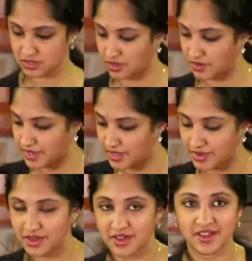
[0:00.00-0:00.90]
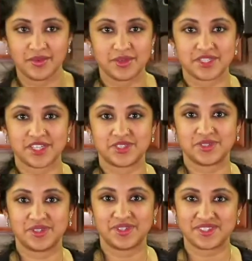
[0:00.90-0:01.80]
Sorry. Was I
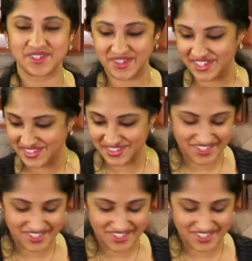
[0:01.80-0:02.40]
too? Sorry.